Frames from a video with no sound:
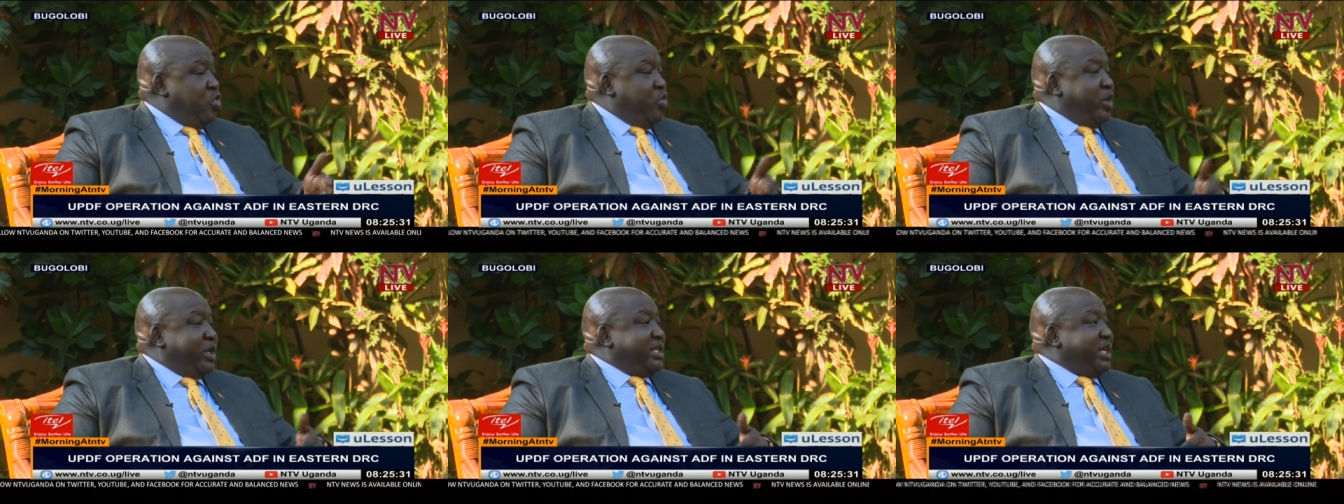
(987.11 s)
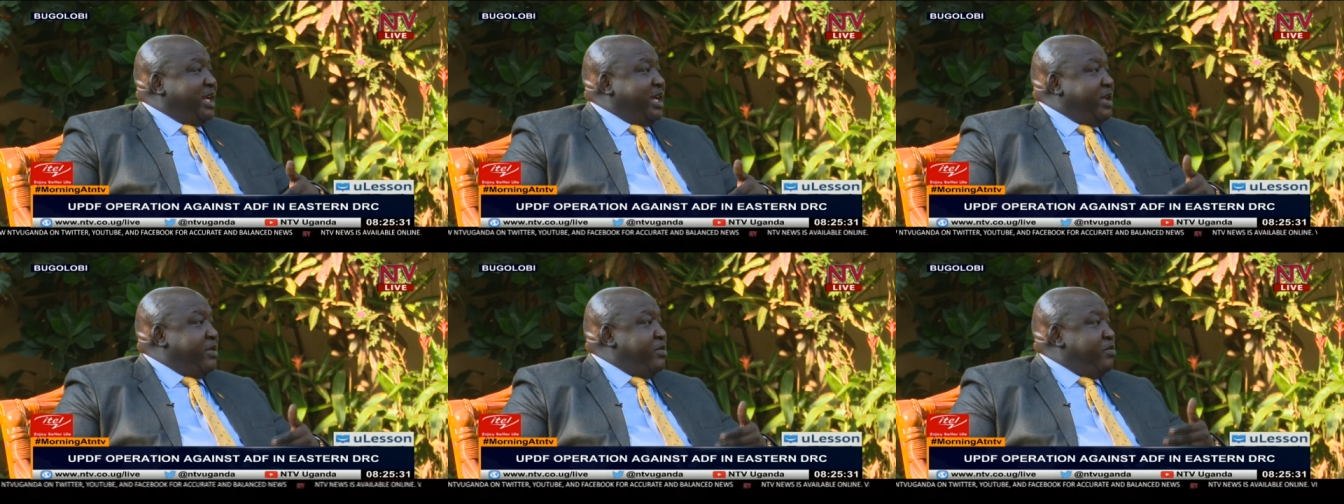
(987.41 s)
We are
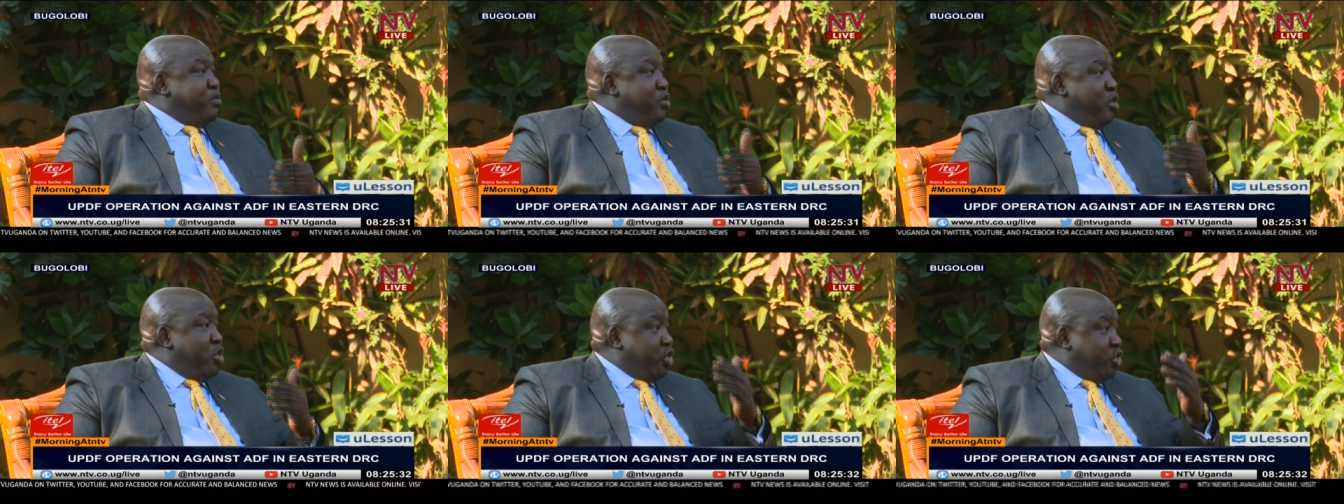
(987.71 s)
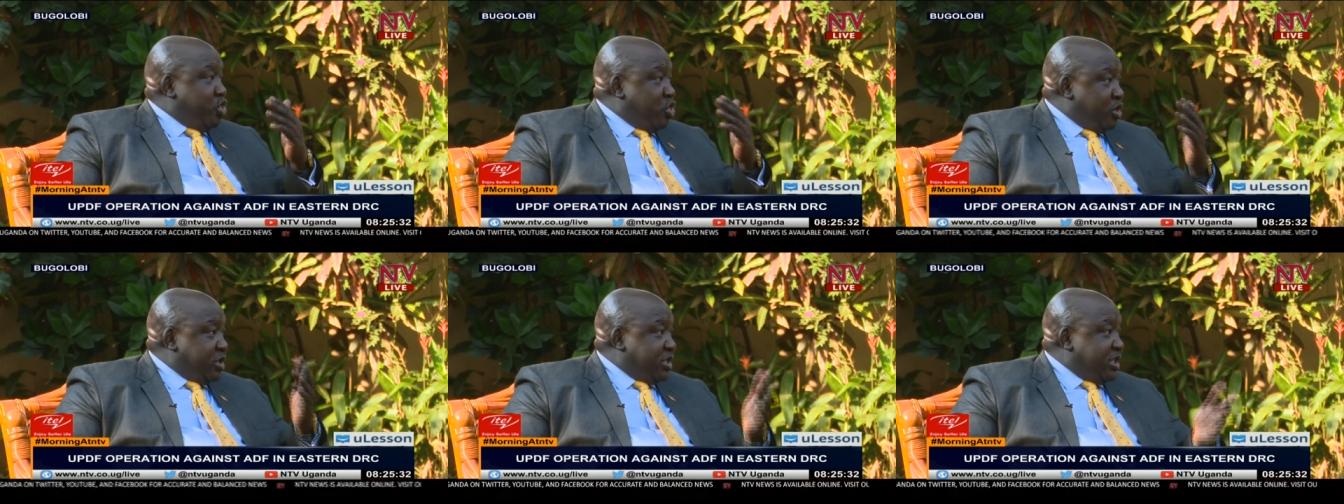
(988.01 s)
taking
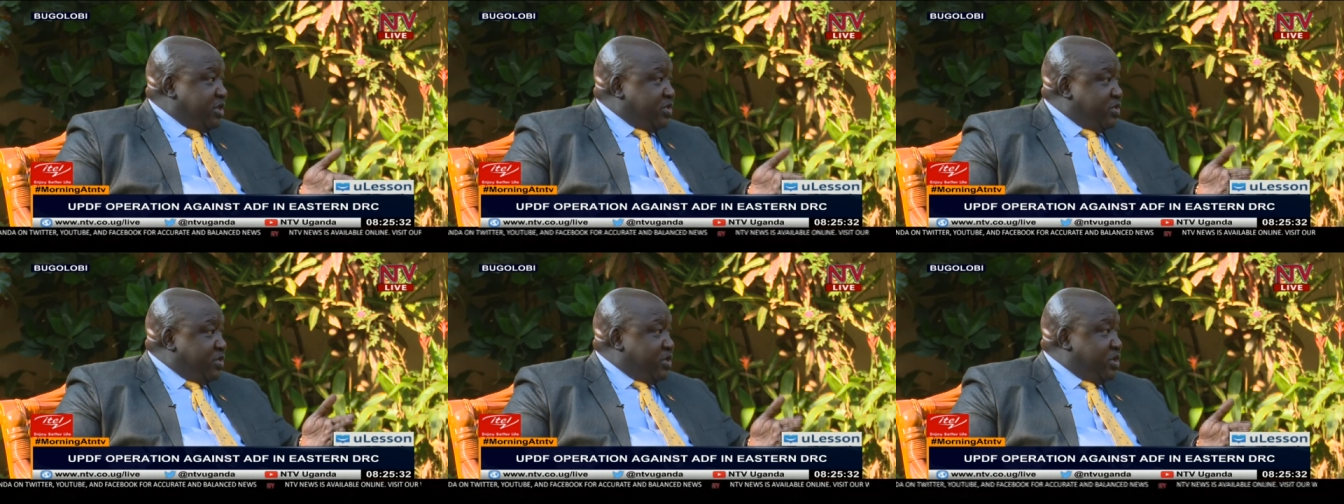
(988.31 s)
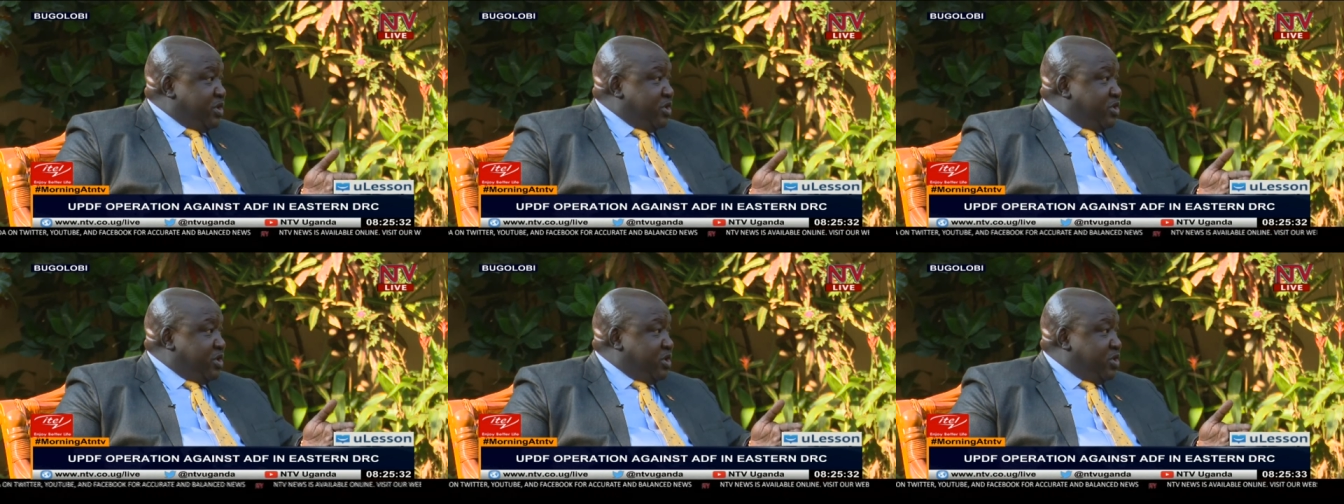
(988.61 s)
more roads into,
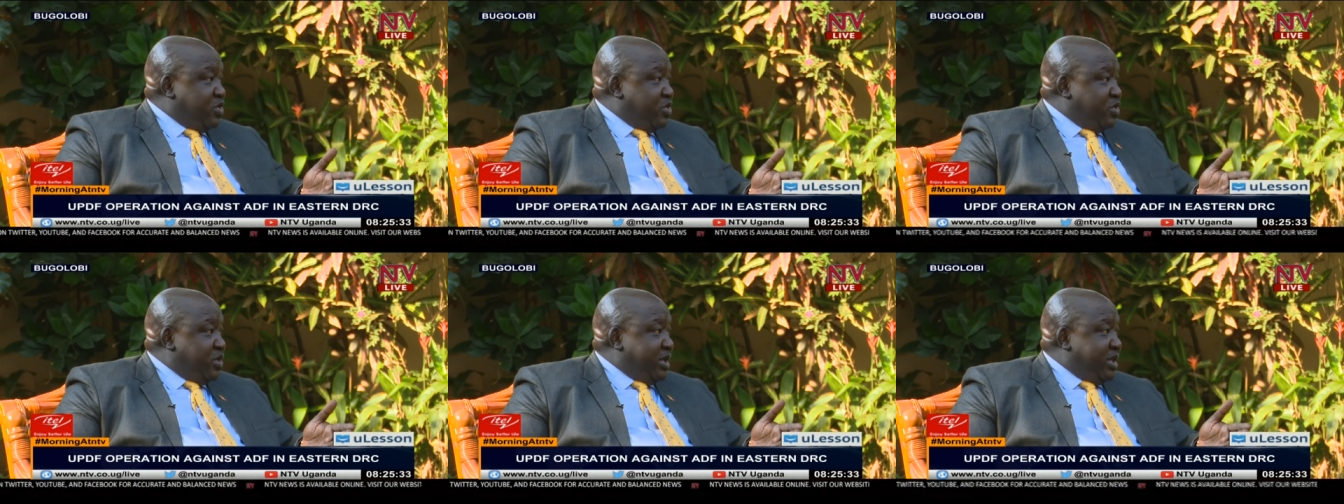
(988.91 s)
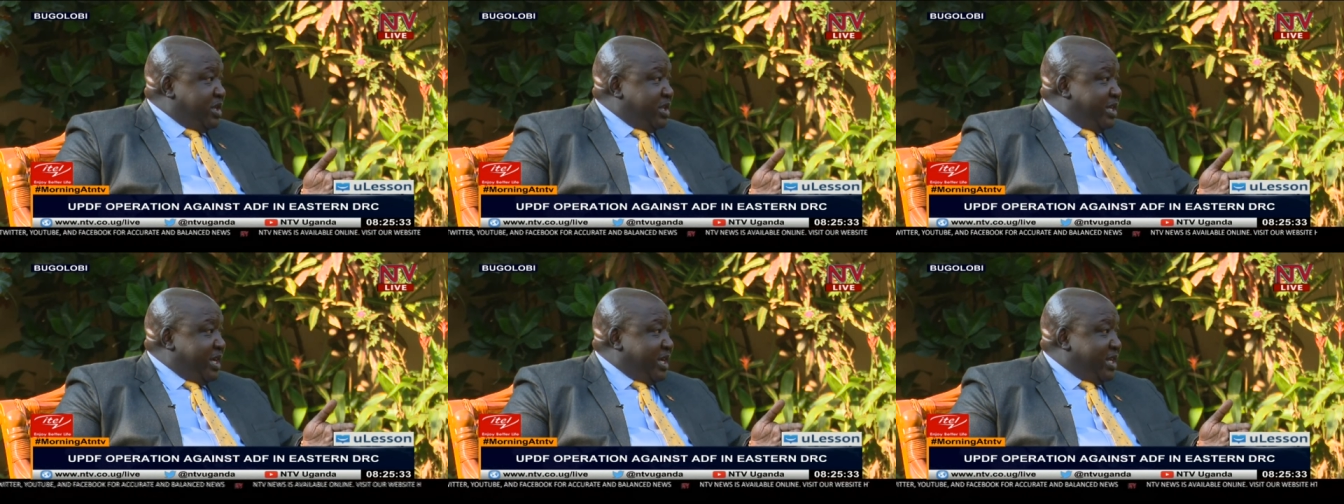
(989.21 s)
into, into
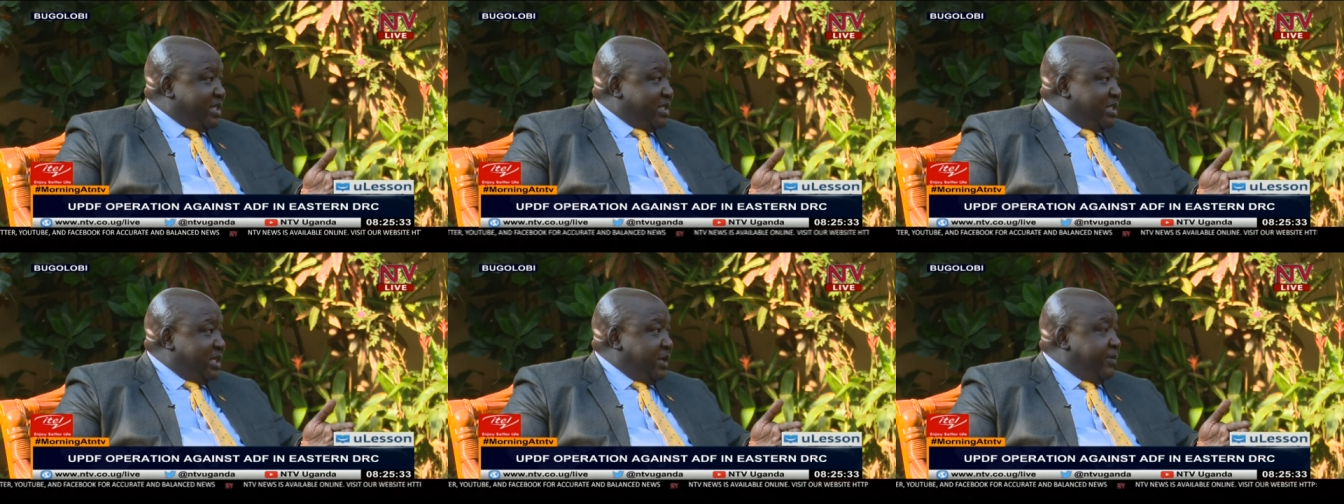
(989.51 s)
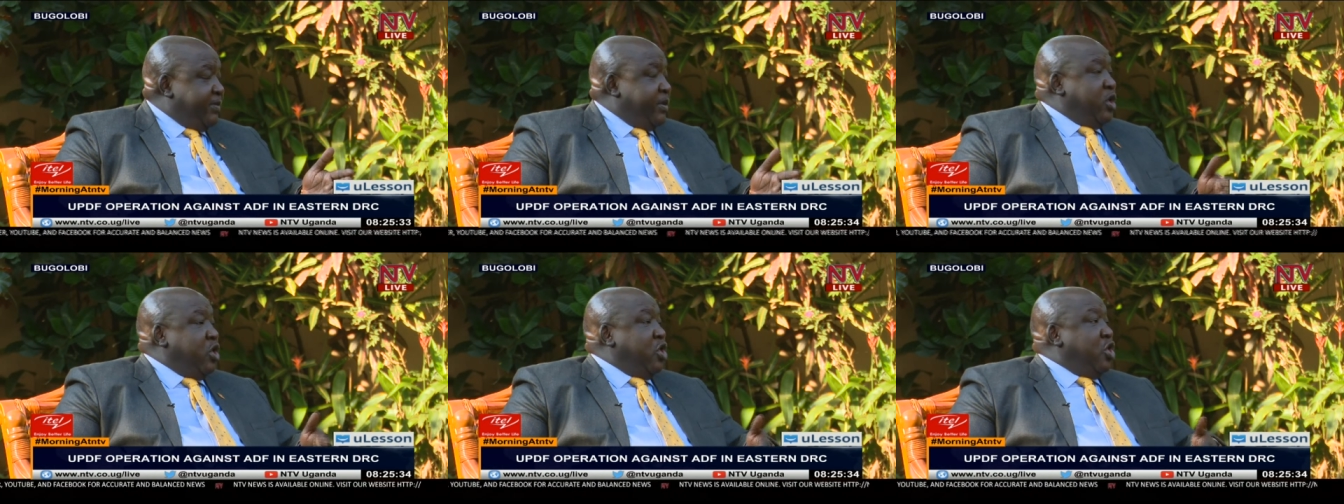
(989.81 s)
the D R
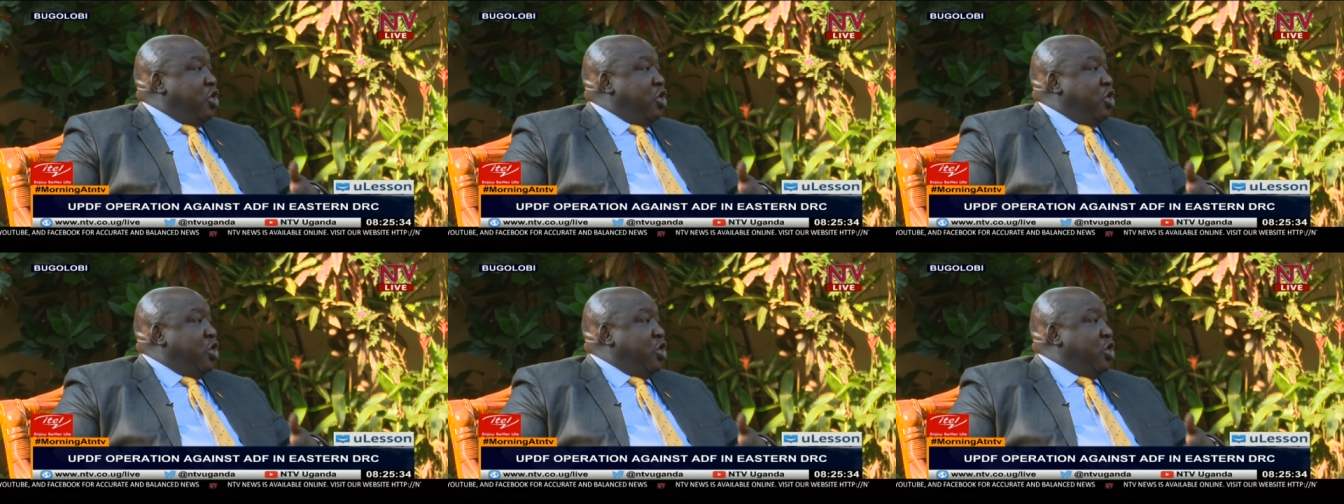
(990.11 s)
C.